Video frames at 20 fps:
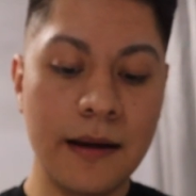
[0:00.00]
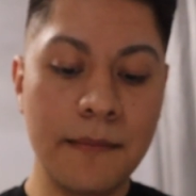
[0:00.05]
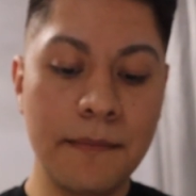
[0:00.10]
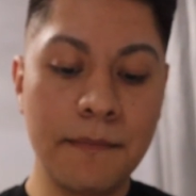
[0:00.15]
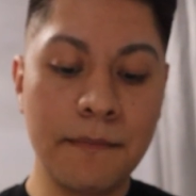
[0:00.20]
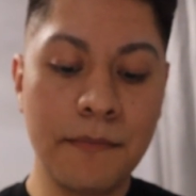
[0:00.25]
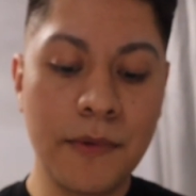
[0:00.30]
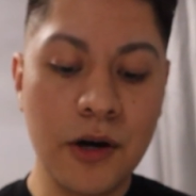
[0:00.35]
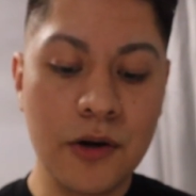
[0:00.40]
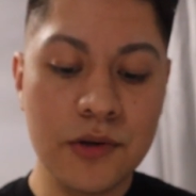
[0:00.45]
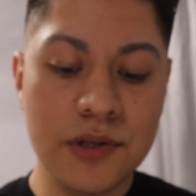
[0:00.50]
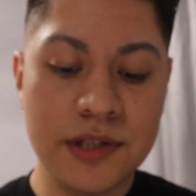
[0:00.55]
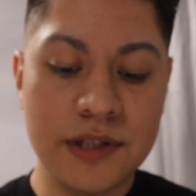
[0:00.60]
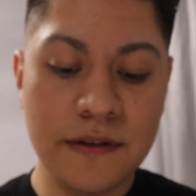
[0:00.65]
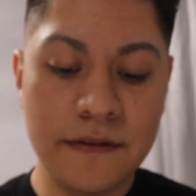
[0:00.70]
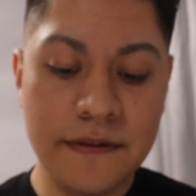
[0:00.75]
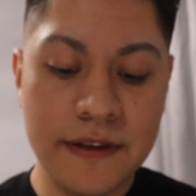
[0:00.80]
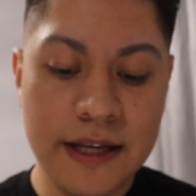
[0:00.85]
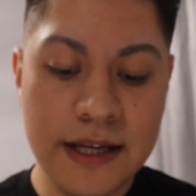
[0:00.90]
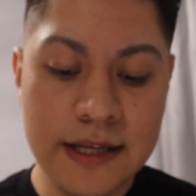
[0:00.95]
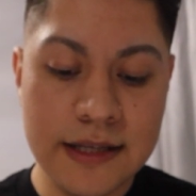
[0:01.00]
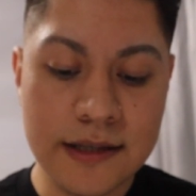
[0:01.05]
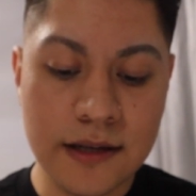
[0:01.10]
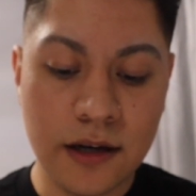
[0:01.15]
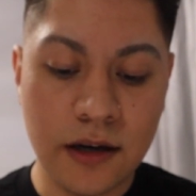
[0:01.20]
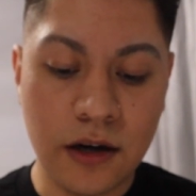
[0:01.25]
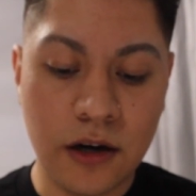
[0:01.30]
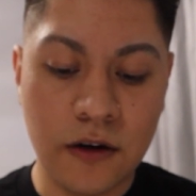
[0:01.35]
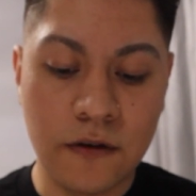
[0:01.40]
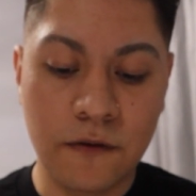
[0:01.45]
Most of
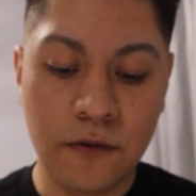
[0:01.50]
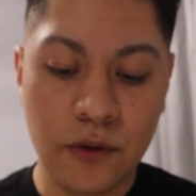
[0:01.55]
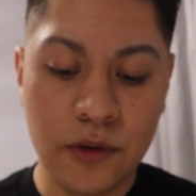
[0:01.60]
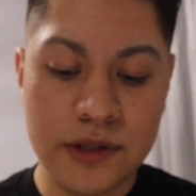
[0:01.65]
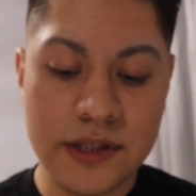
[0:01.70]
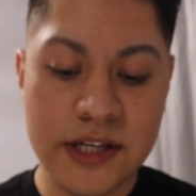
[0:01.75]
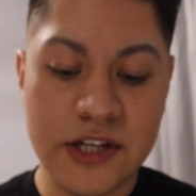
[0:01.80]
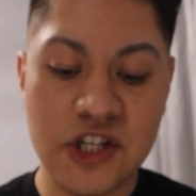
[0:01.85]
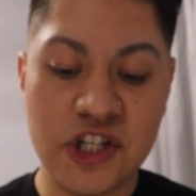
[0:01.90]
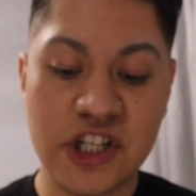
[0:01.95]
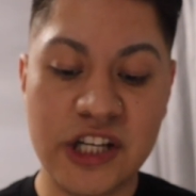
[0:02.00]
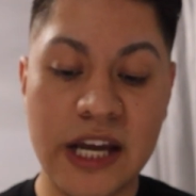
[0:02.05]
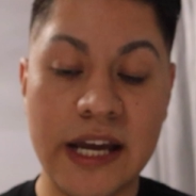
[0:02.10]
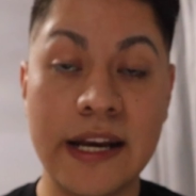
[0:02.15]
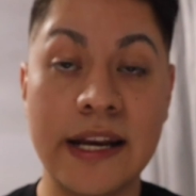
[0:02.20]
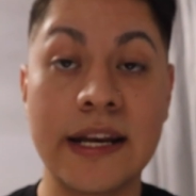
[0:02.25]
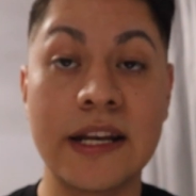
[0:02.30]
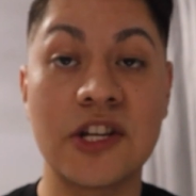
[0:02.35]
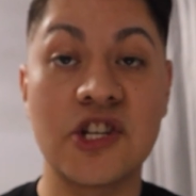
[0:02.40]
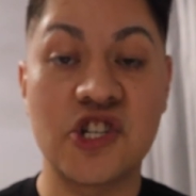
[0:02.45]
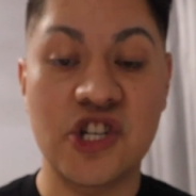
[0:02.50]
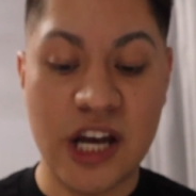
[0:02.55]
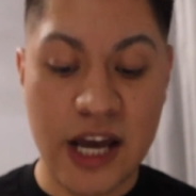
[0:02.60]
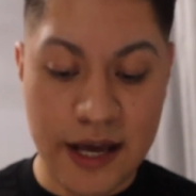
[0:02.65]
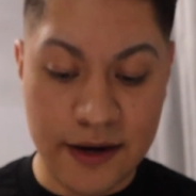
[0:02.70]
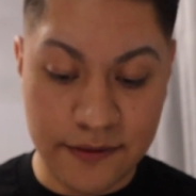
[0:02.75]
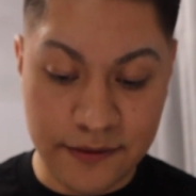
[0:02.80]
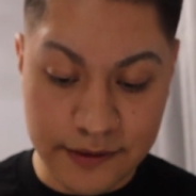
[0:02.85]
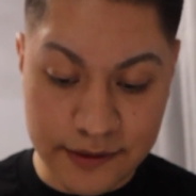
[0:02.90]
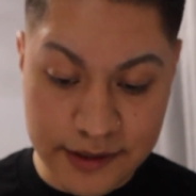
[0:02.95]
these are voltage gated
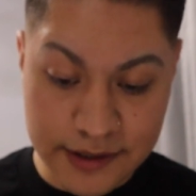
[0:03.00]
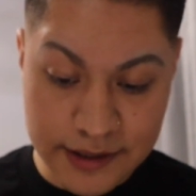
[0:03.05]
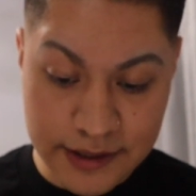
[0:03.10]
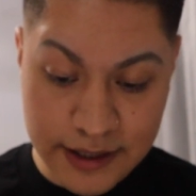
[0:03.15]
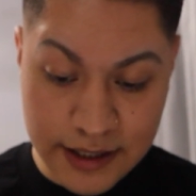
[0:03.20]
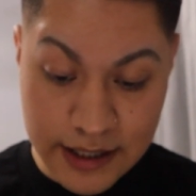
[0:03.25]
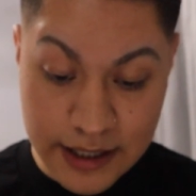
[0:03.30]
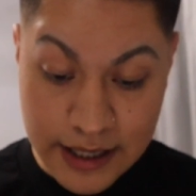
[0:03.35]
channels.